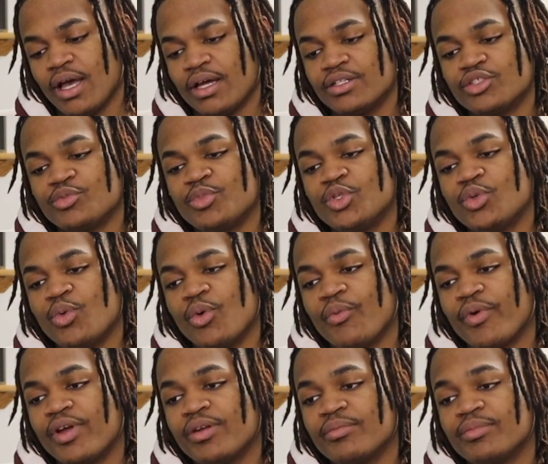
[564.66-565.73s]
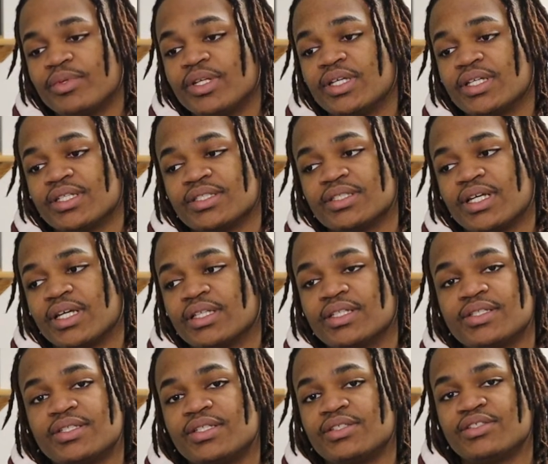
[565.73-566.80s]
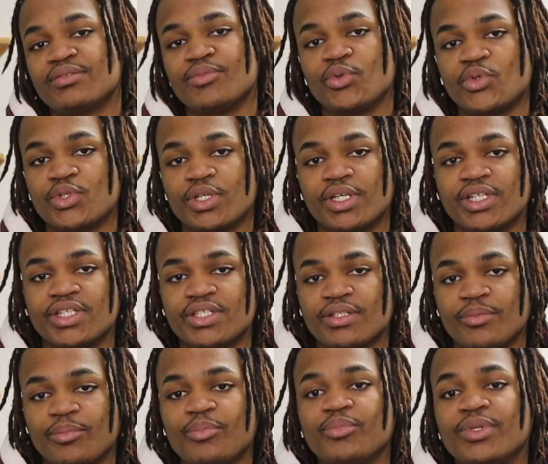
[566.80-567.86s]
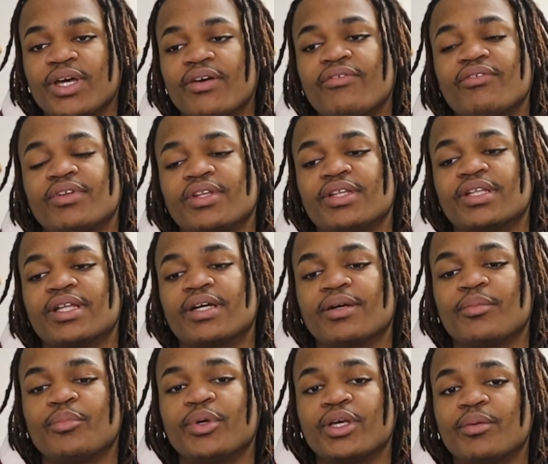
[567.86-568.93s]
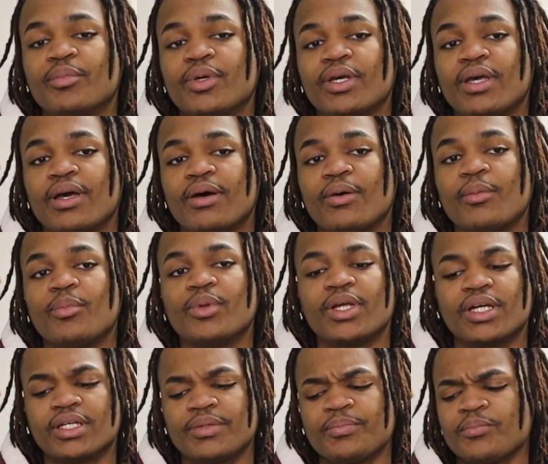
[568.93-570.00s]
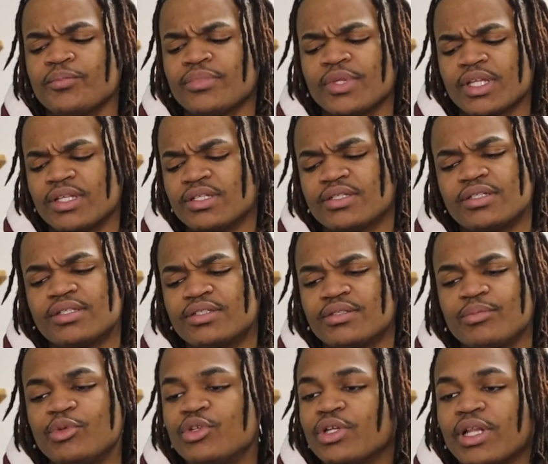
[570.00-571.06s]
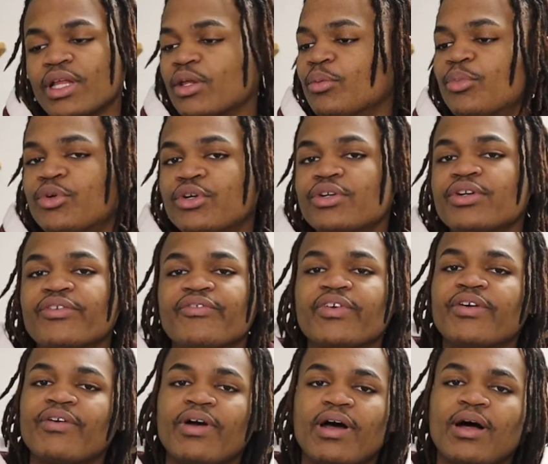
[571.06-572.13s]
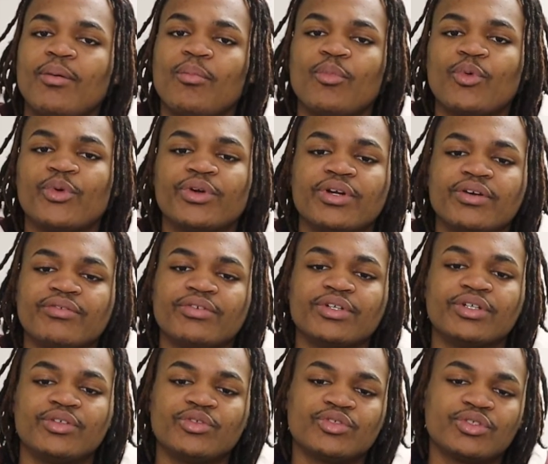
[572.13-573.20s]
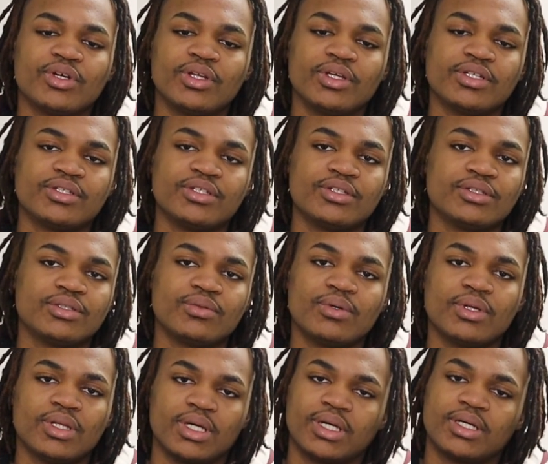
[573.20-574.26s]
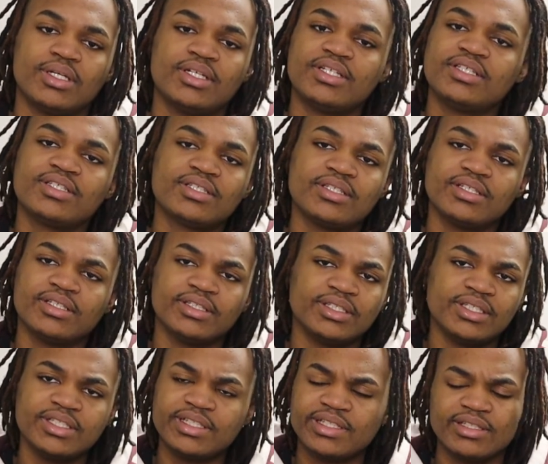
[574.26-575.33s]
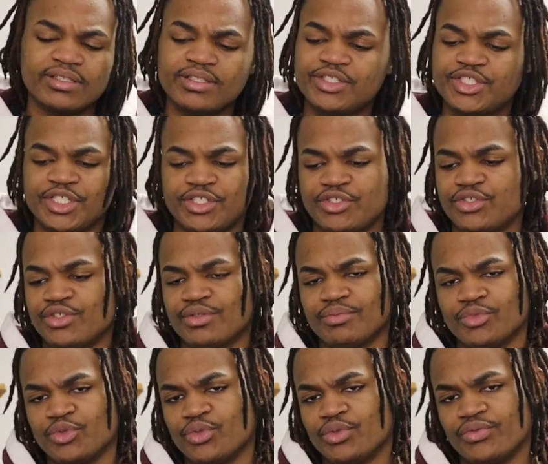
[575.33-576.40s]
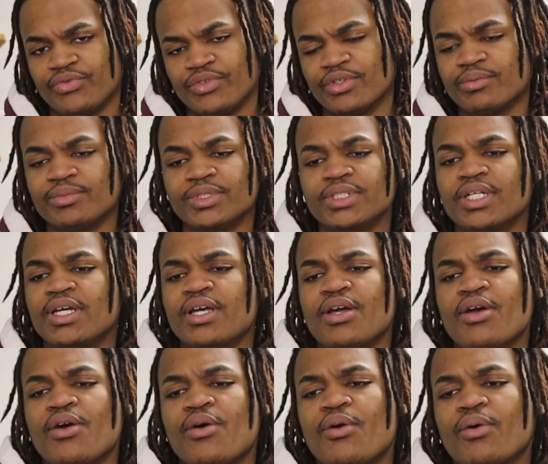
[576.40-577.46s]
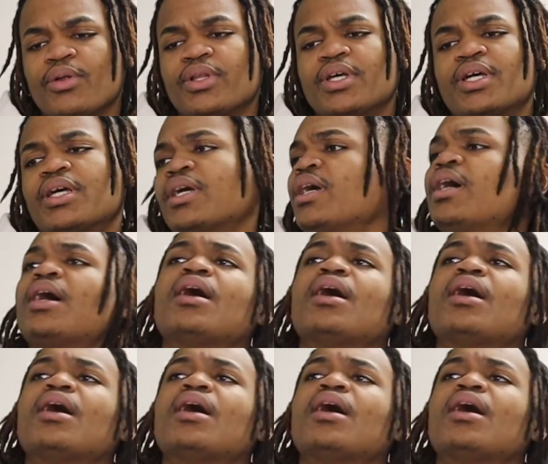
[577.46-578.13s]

i just be doing random things like listening to music is a definitely like a big big help like listening to music, like you put on your favorite album or whatever, and you start listening to it, like I instantly, instantly changes your mood. You feel me? Or like